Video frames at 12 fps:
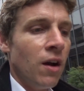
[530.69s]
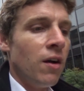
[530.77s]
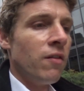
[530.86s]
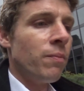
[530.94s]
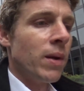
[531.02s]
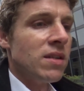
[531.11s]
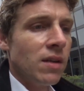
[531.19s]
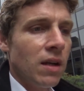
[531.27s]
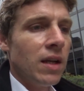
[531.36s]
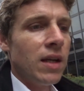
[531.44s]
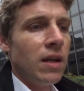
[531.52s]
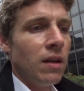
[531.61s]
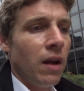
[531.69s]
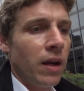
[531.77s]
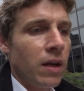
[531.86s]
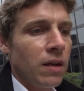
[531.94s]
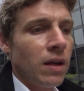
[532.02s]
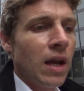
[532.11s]
of basically
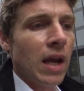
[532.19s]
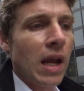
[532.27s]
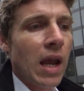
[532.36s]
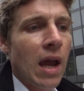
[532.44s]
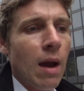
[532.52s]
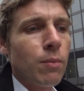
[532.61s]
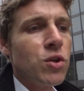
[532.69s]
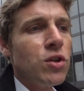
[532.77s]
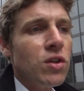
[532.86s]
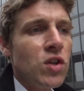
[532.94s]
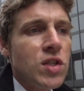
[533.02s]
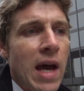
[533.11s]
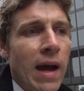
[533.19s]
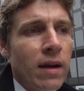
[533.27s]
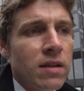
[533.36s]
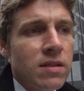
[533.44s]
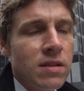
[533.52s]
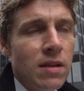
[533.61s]
like encaptured
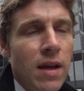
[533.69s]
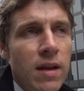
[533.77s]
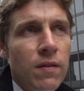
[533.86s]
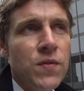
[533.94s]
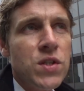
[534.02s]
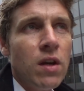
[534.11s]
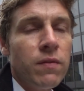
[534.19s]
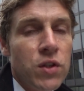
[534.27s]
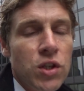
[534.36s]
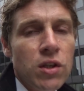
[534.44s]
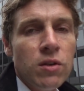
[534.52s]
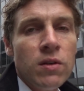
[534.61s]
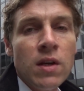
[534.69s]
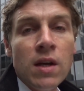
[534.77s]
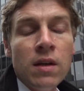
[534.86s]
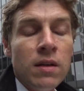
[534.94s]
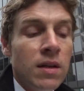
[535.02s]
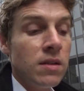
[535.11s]
tax slave servitude
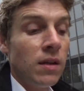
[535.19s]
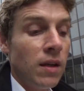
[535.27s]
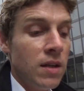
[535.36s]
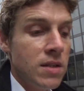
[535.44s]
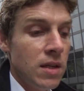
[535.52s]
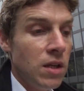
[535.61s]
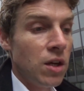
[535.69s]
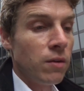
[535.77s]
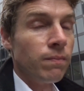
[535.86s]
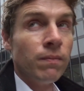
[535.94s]
is going to continue.